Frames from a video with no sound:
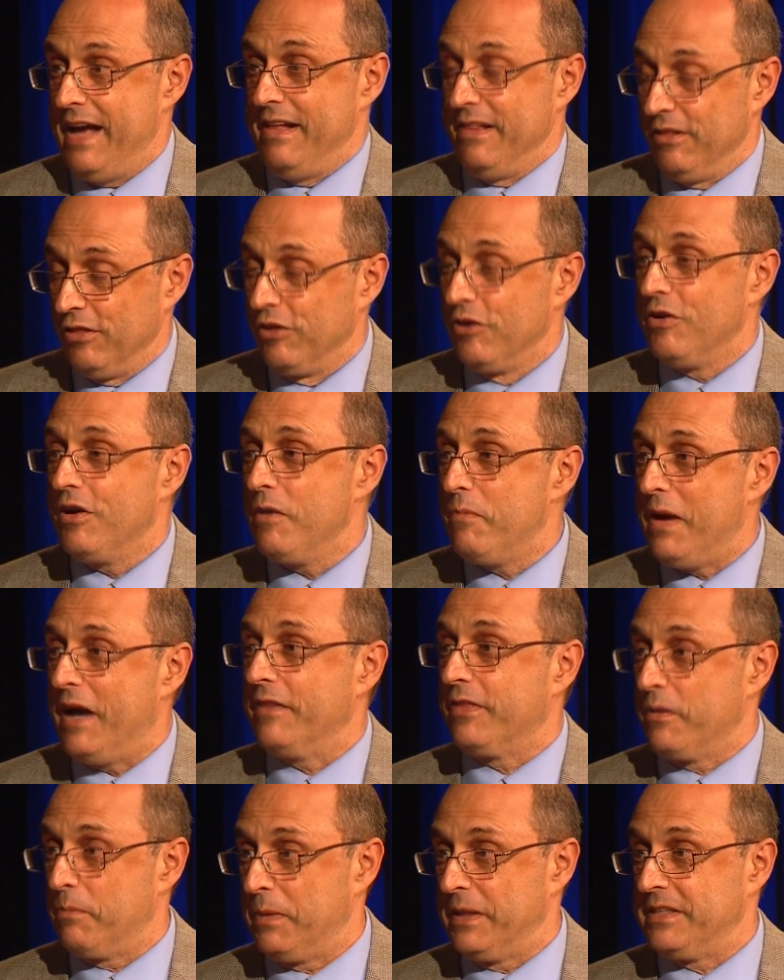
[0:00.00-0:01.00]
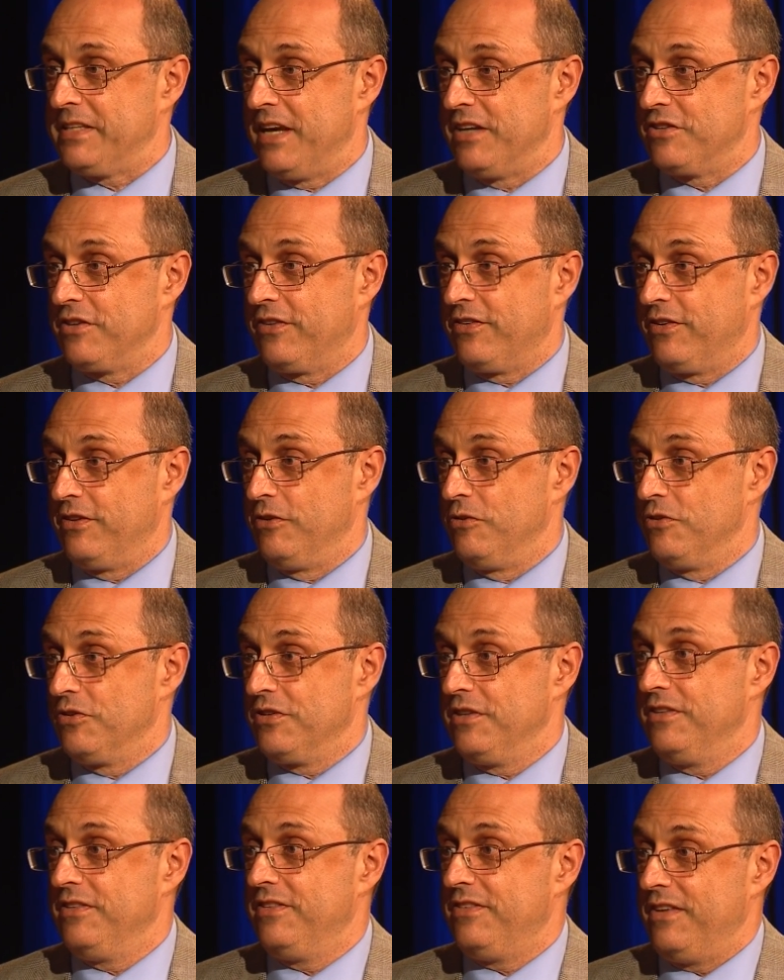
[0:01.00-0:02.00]
learn about the potential
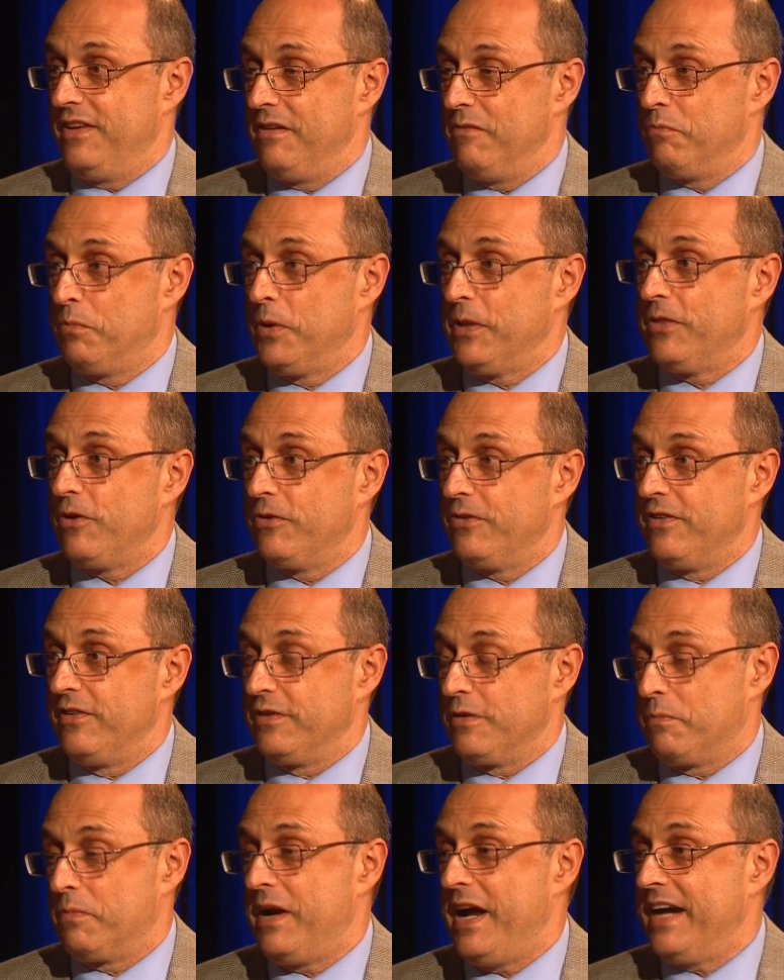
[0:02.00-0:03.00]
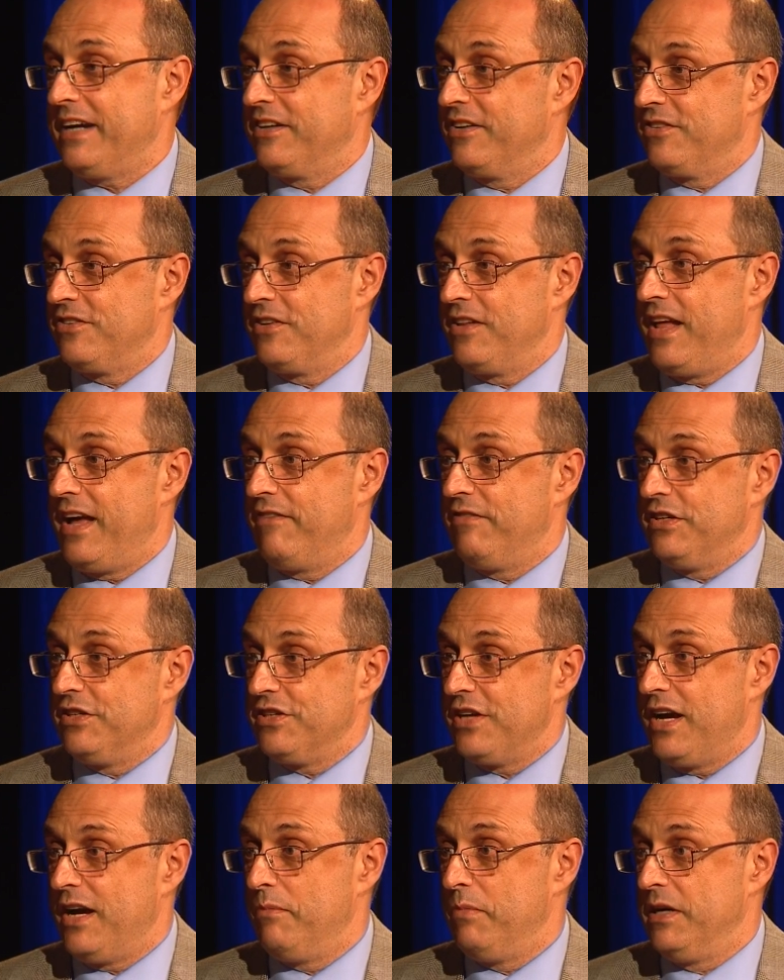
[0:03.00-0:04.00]
solutions, put those into practice. You'll have a
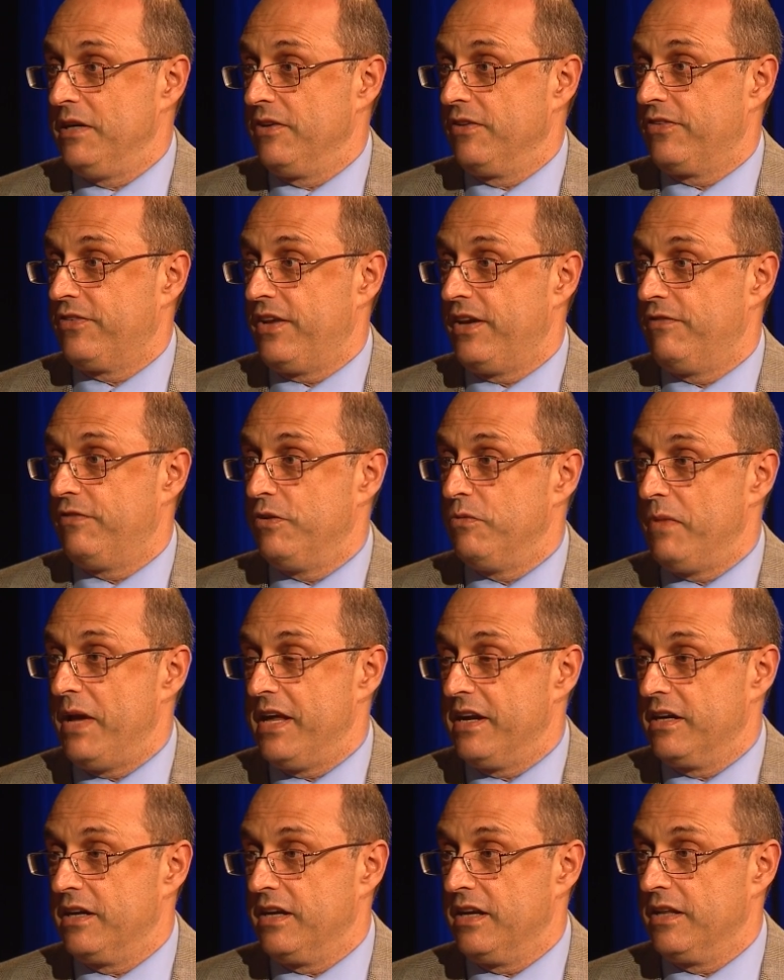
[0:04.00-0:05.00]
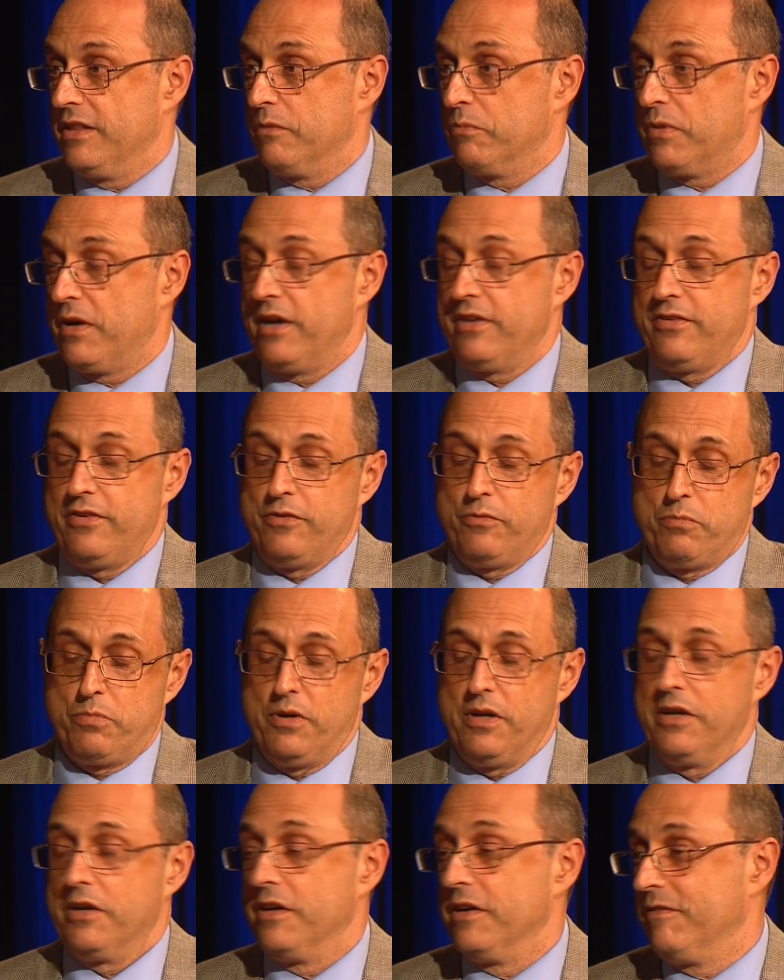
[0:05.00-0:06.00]
job and you'll save humanity in the process
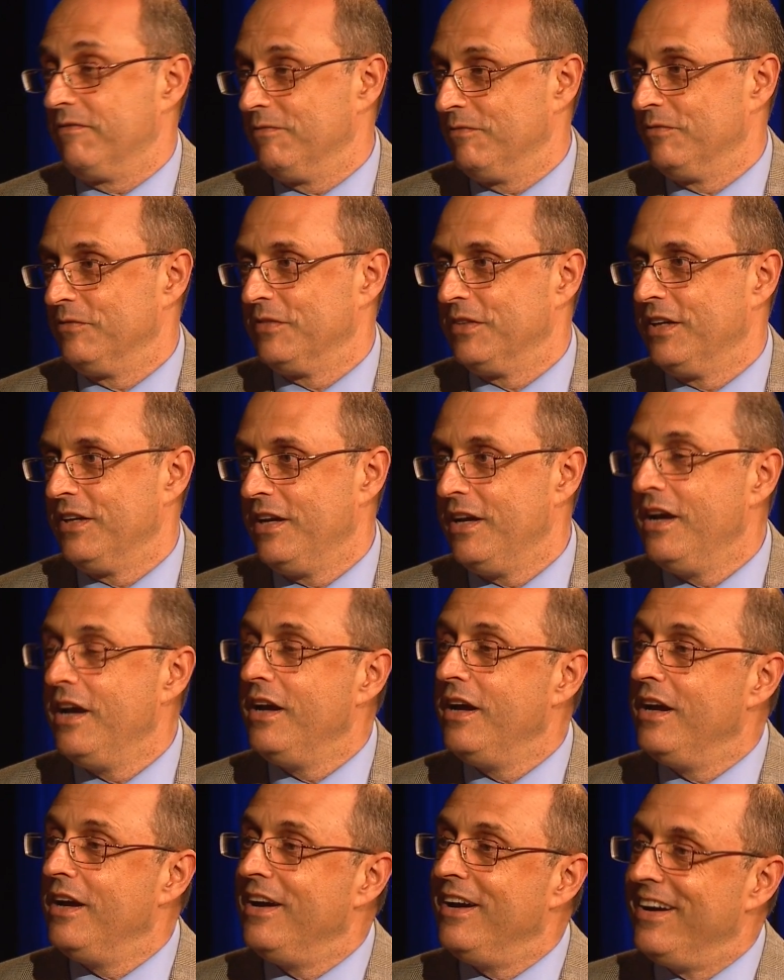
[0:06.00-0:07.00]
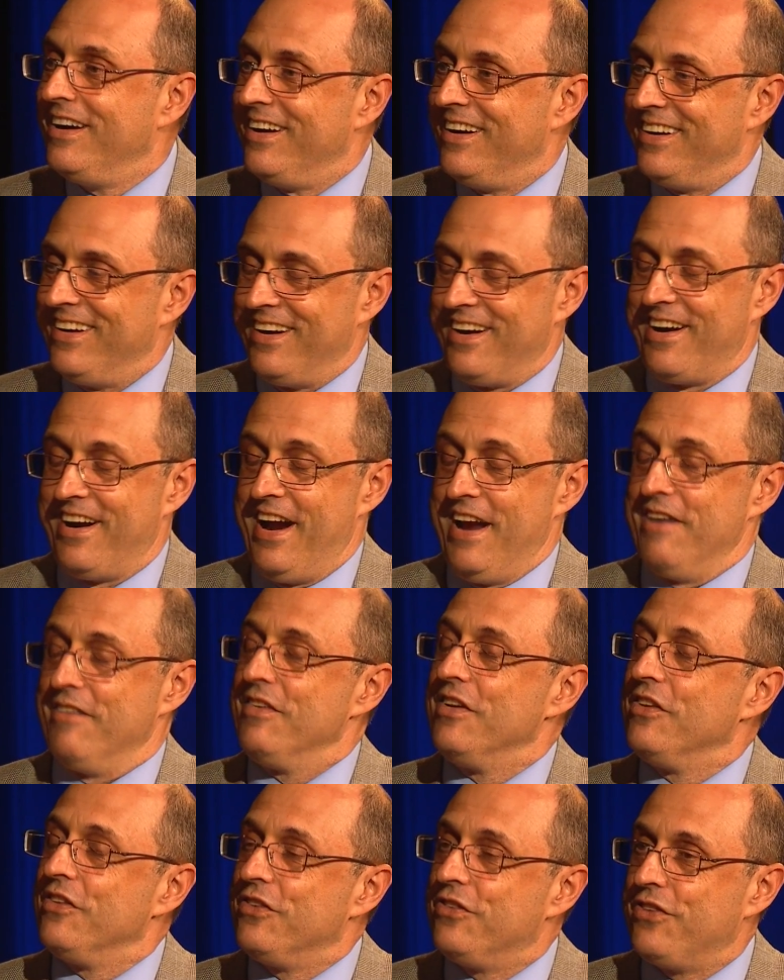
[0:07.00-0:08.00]
pretty good. Pretty good. All right.
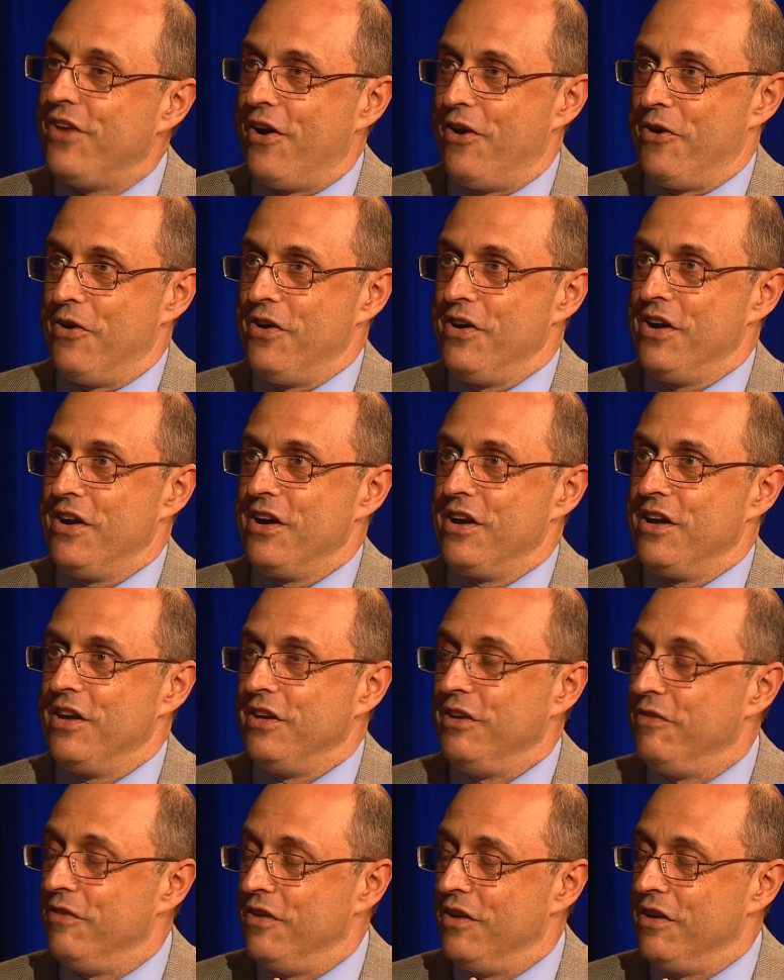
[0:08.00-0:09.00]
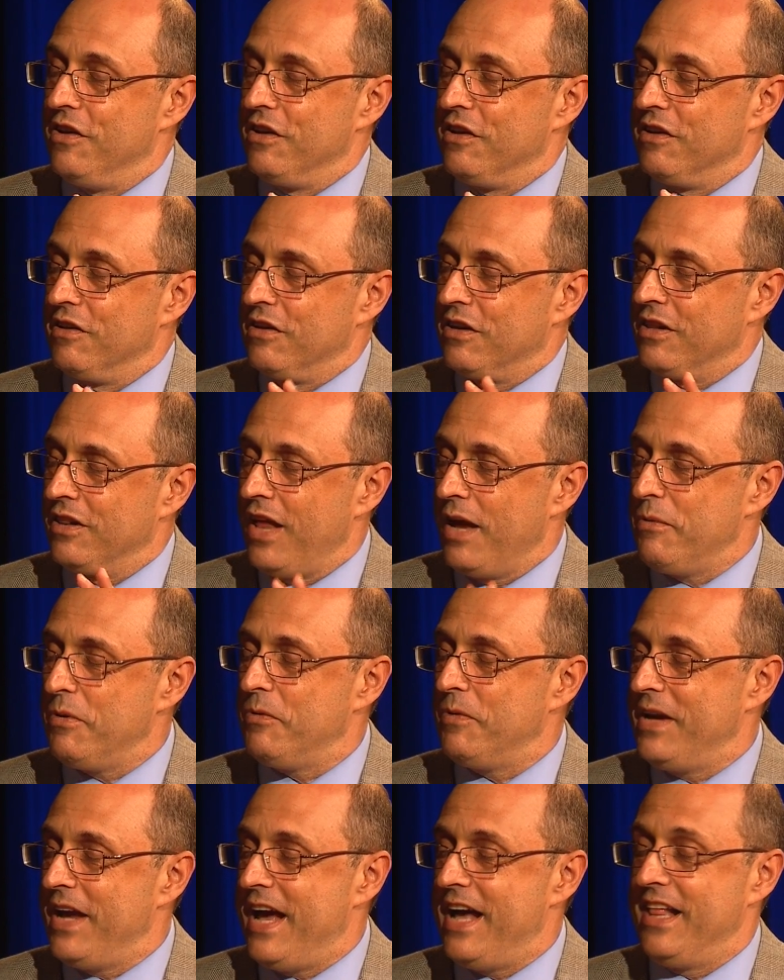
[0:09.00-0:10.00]
So, you
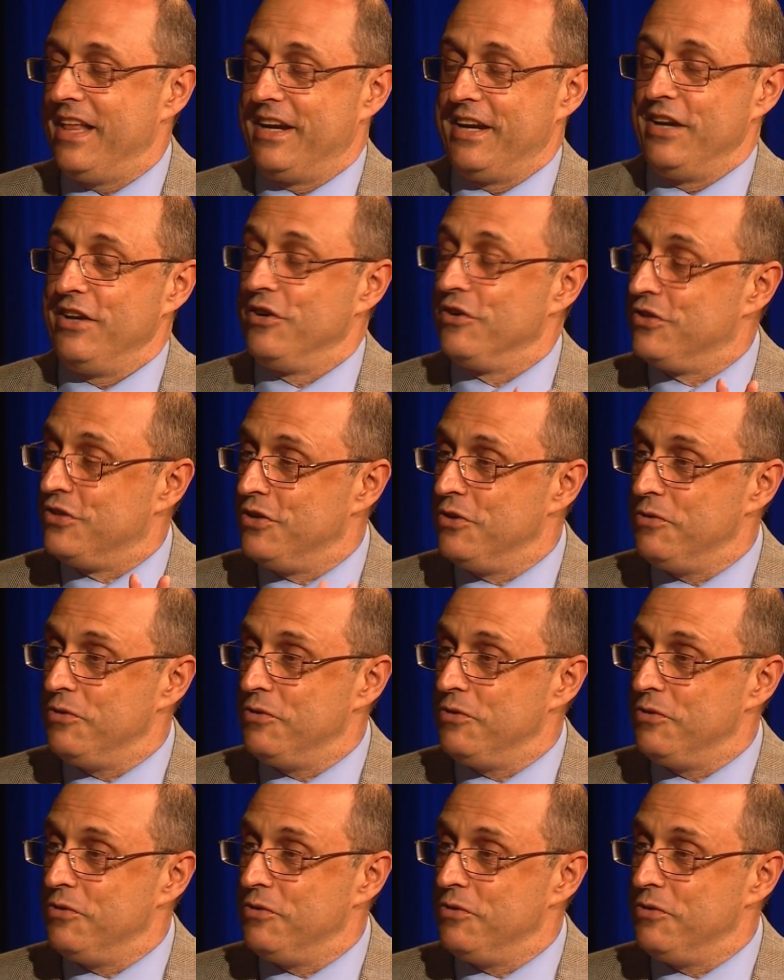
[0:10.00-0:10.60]
climate reality, you're